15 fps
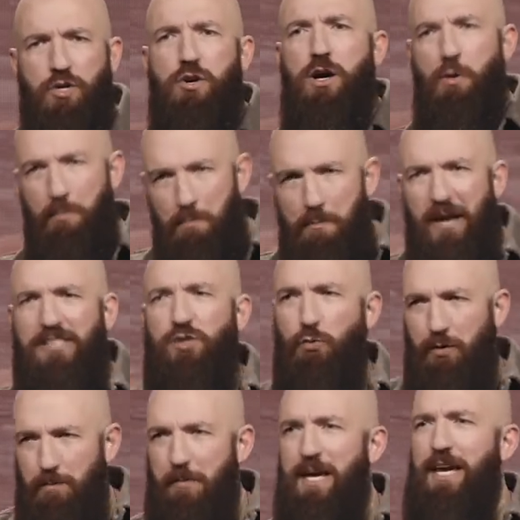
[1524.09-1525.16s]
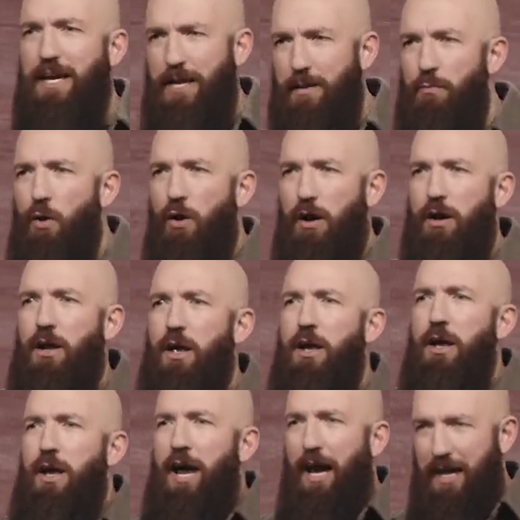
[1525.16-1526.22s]
You're not going to mess with me anymore.
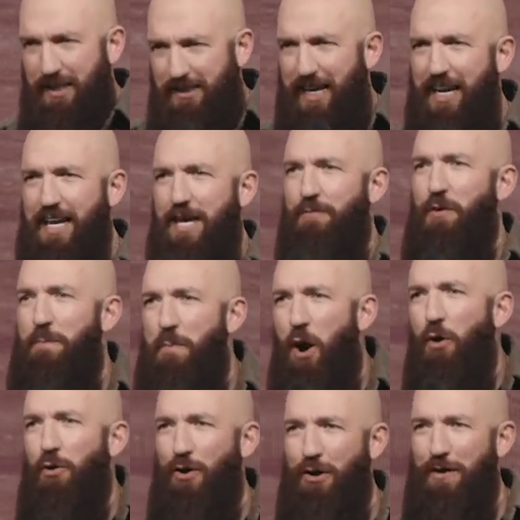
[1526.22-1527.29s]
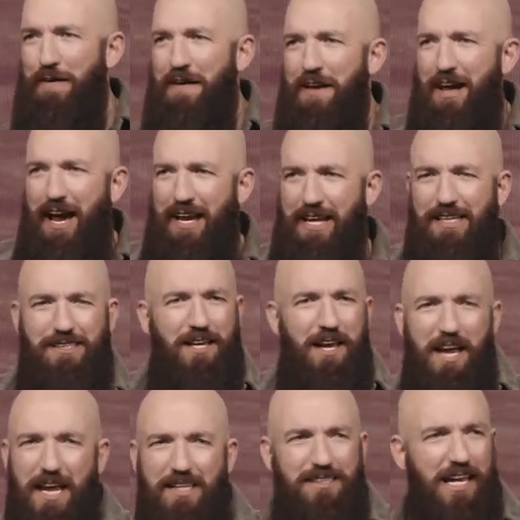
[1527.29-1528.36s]
And he's getting even bolder and he's,
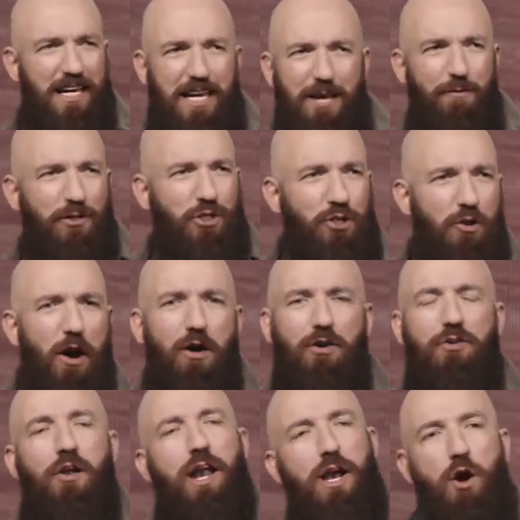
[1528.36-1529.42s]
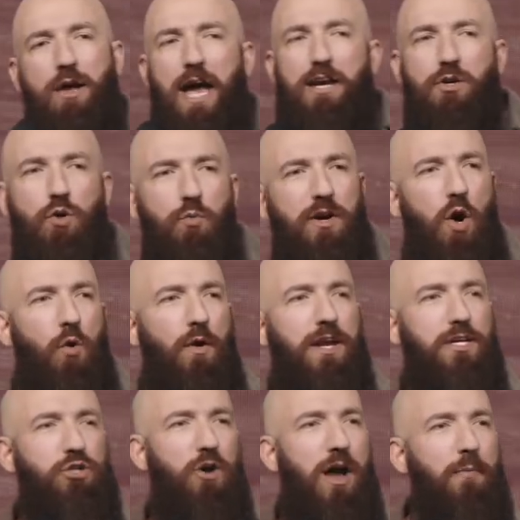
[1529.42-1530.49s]
he's getting even stronger. They're like, Okay, dude, we don't want
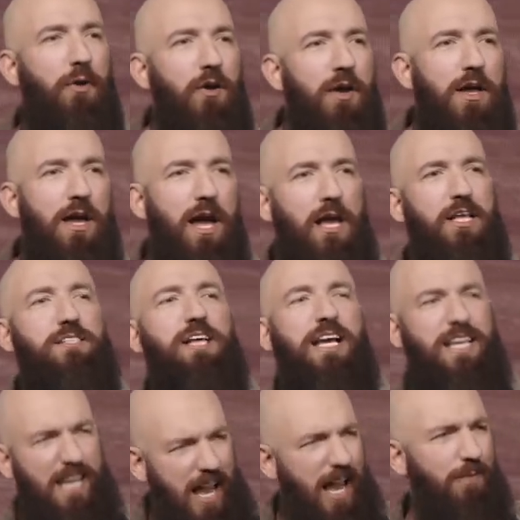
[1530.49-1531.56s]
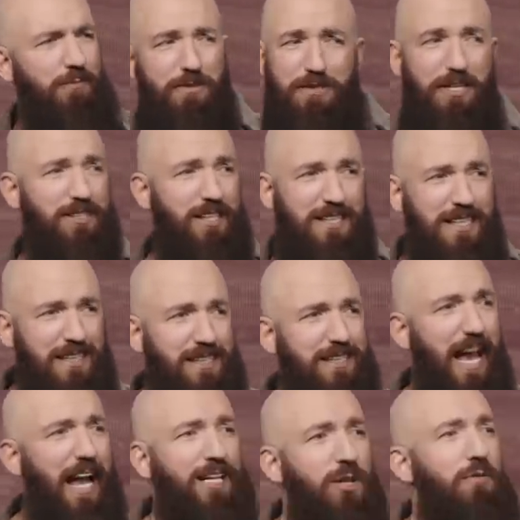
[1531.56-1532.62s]
any trouble. And he's like, Yeah, this is
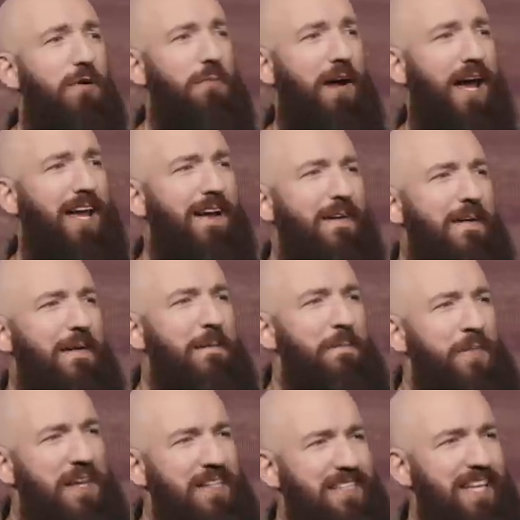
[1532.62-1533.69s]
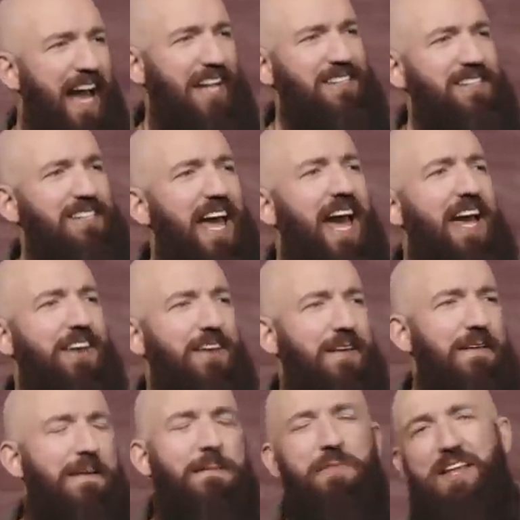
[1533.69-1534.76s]
exactly what my dad said.
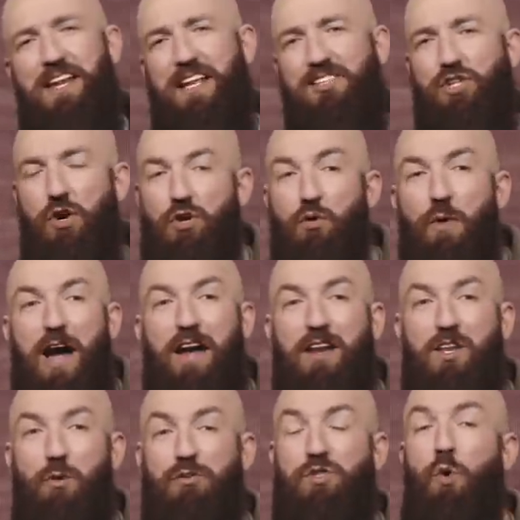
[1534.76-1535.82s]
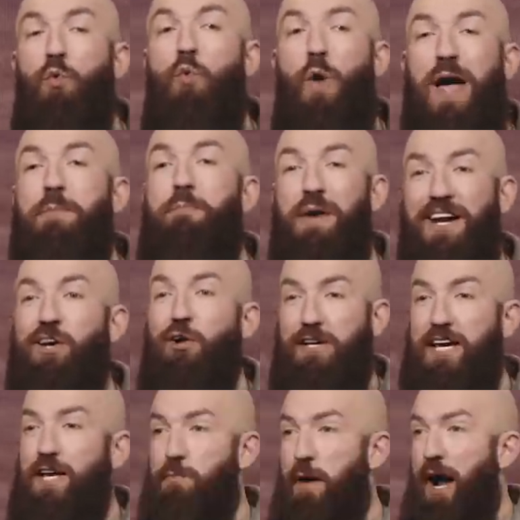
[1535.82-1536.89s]
And he turned around and there was a way bigger
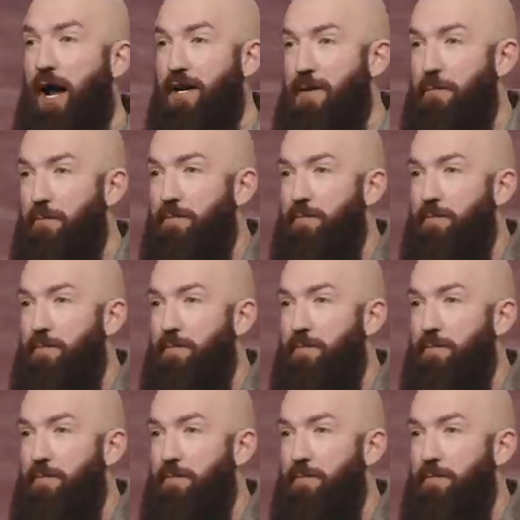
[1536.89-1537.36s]
kid behind him.